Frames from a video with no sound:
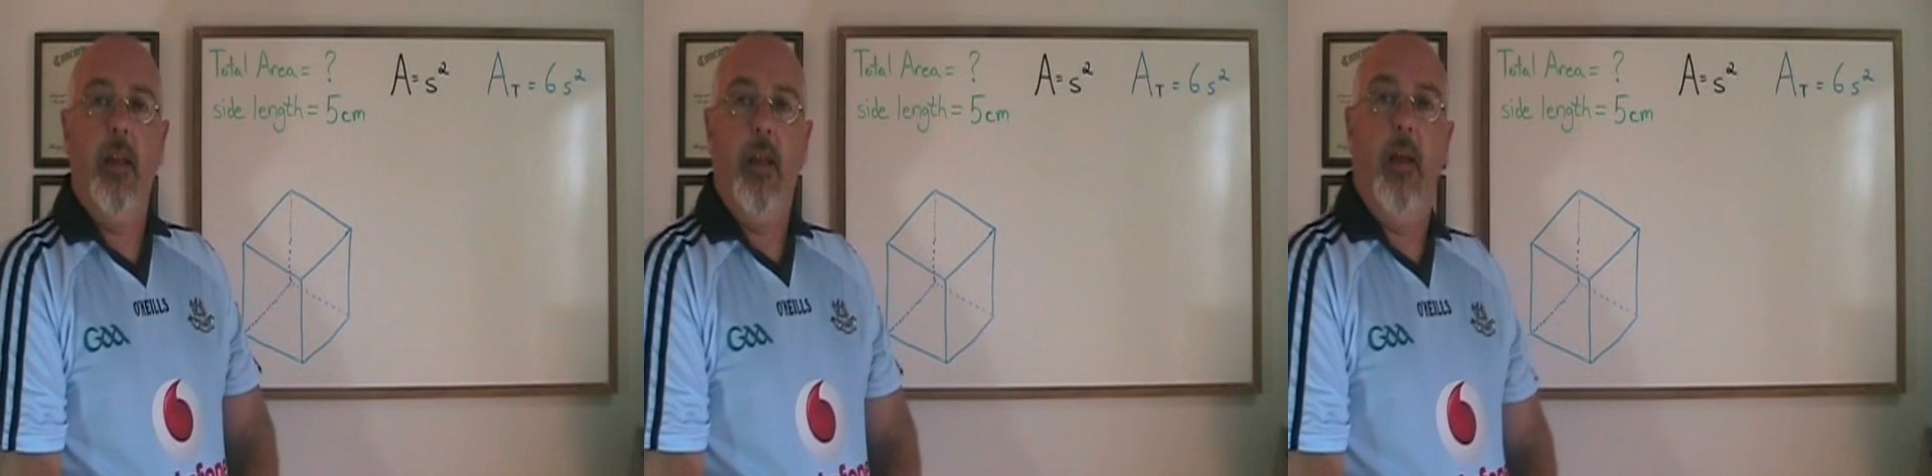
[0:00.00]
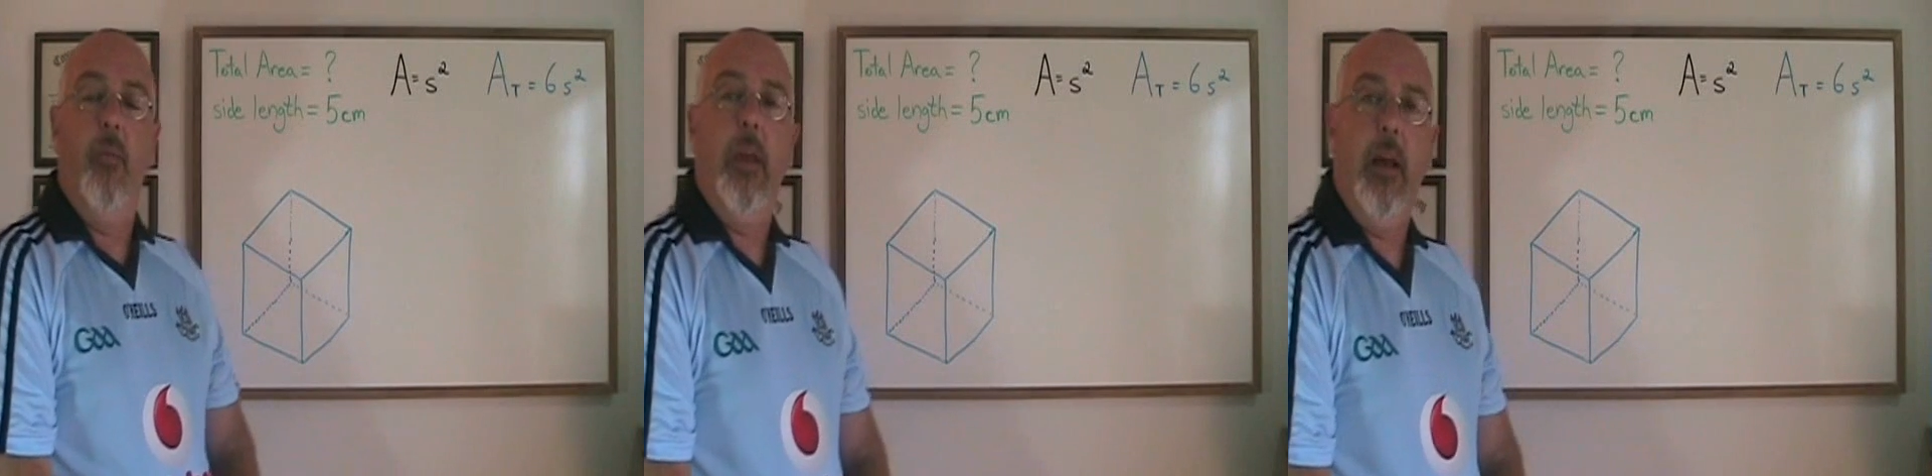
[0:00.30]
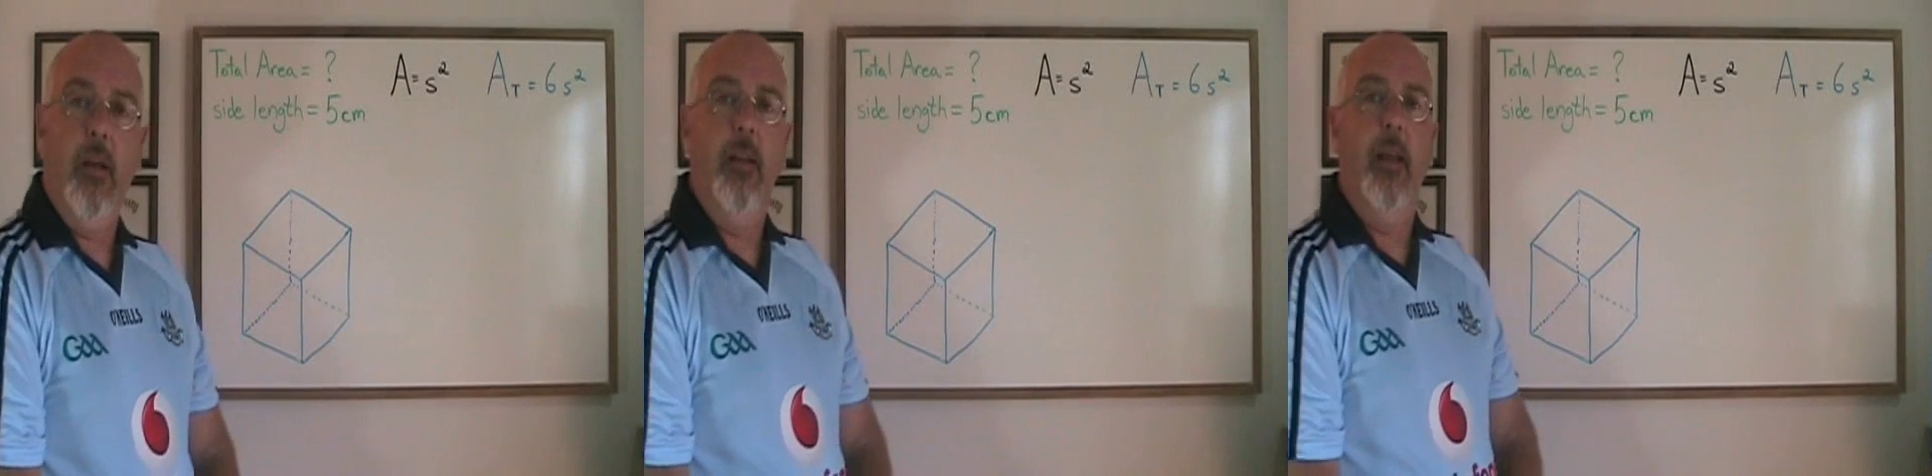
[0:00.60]
and we
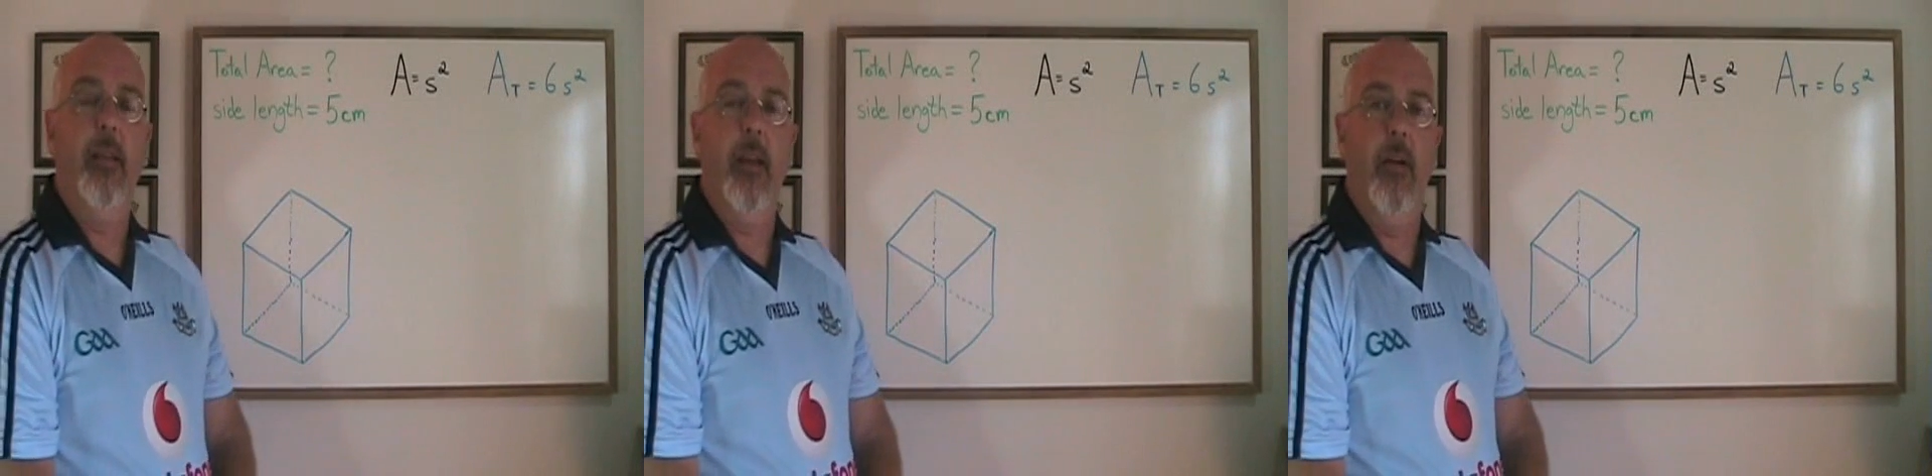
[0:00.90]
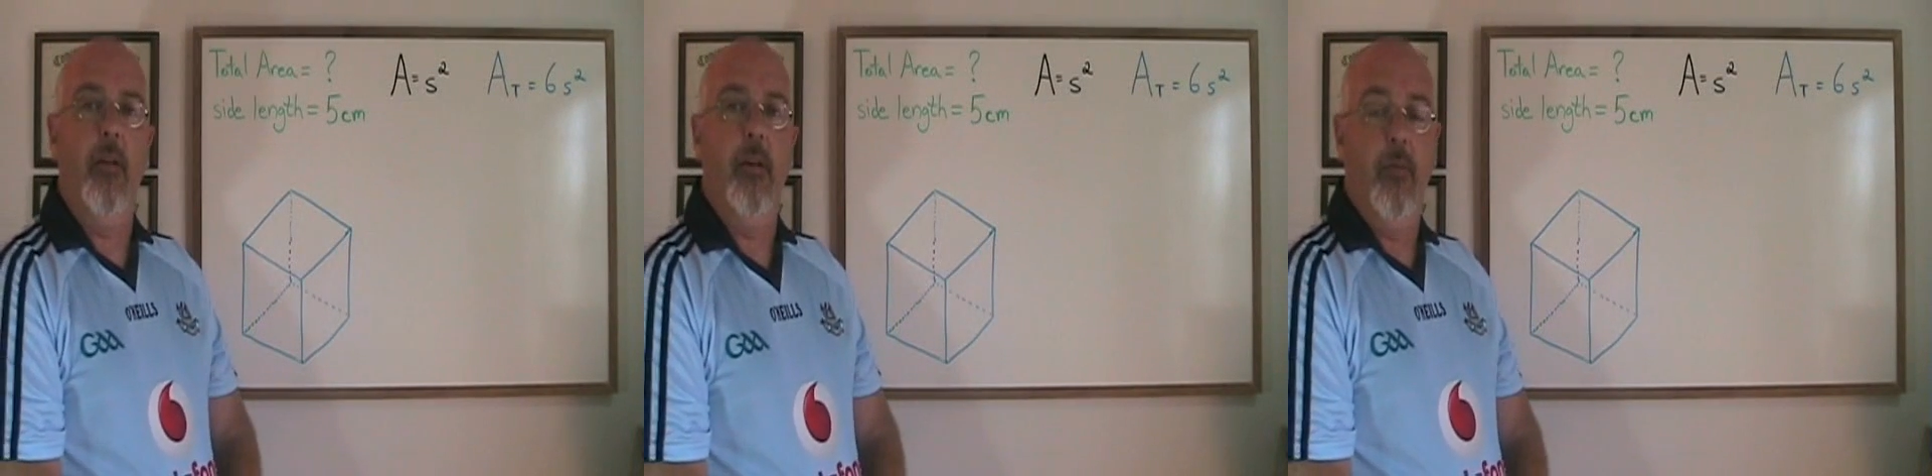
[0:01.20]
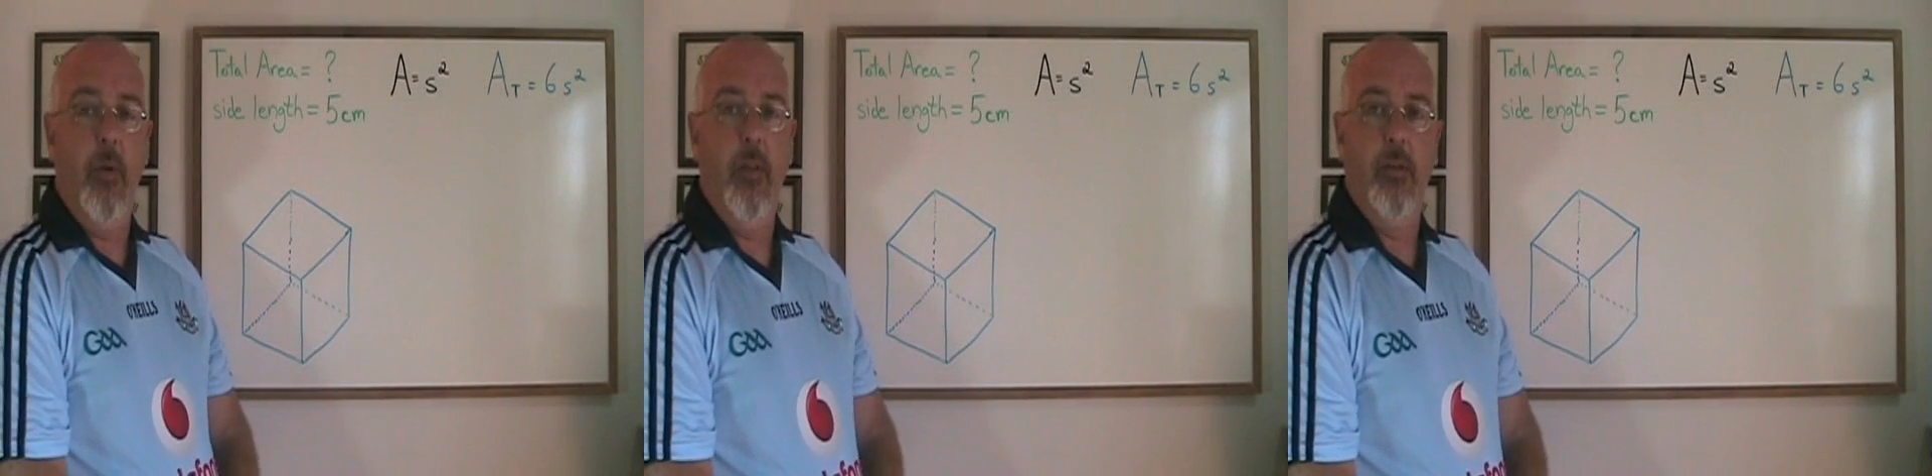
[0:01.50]
calculate the area of
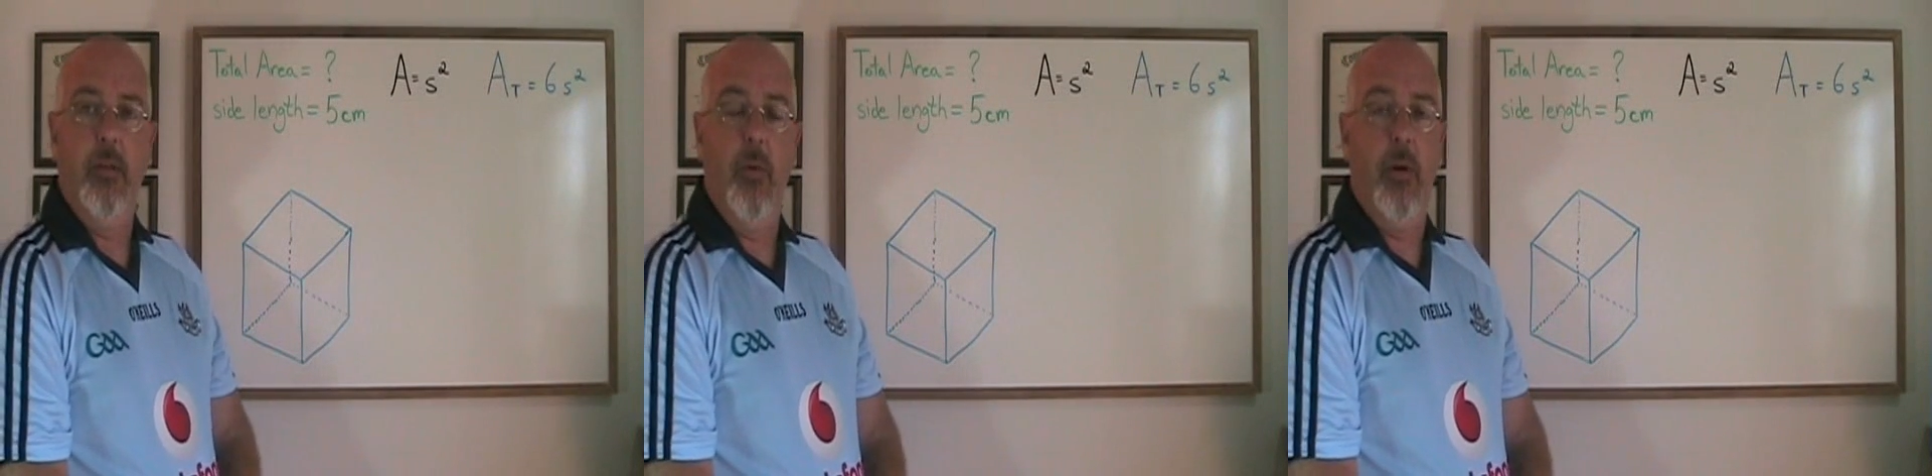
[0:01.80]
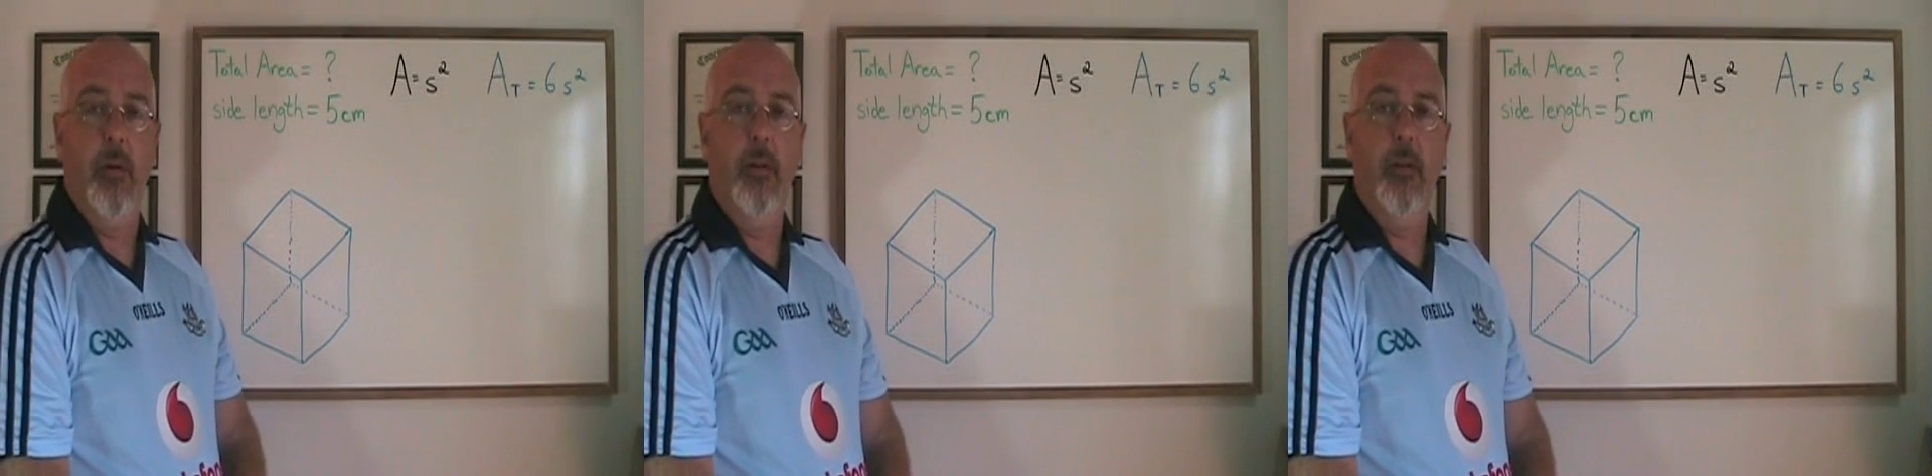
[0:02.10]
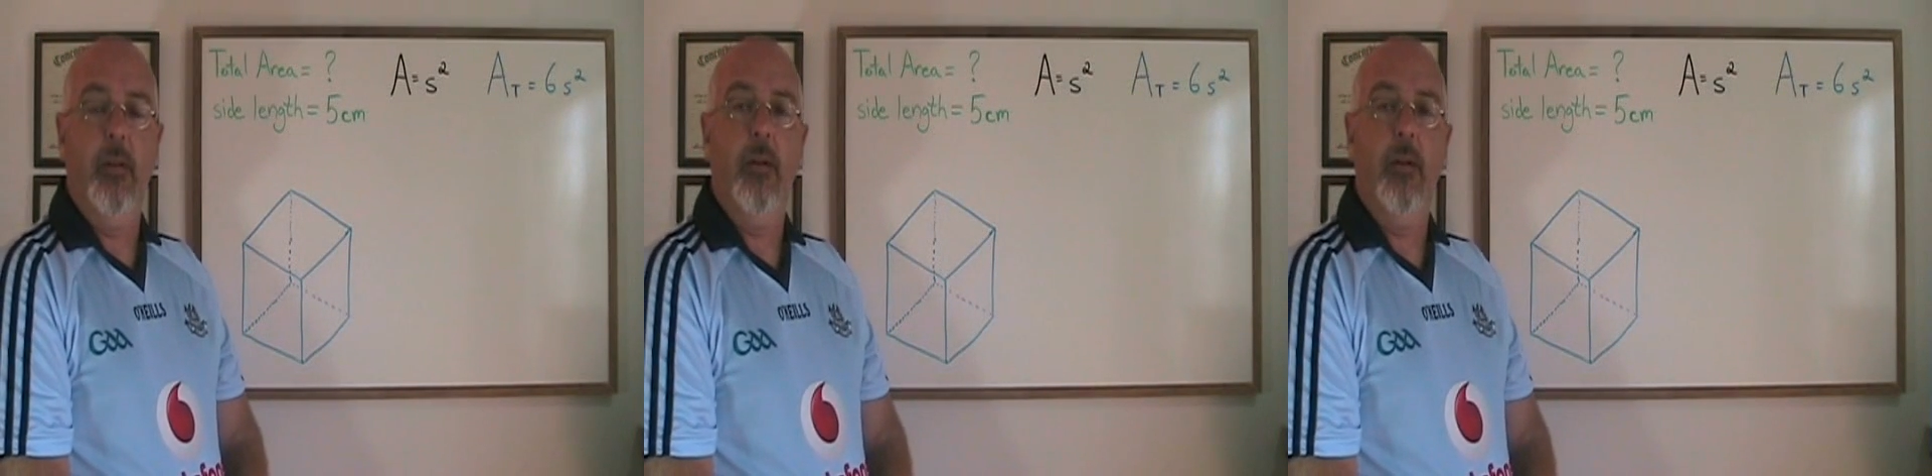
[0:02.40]
one of those squares,